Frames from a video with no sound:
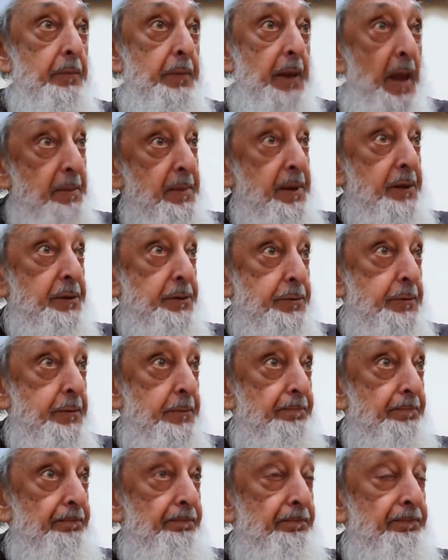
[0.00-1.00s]

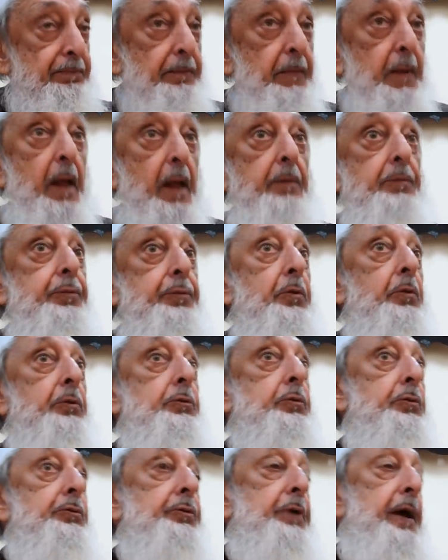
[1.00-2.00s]
damaged, and so
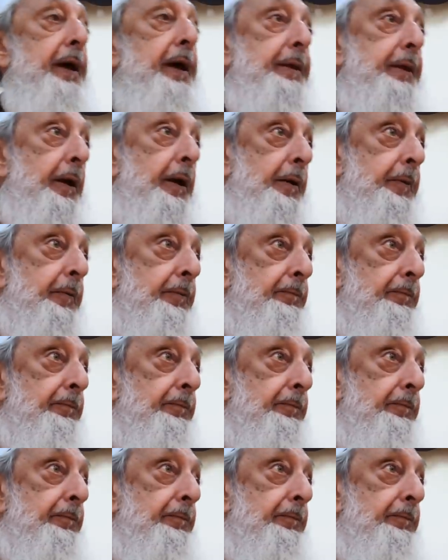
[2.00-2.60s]
too China.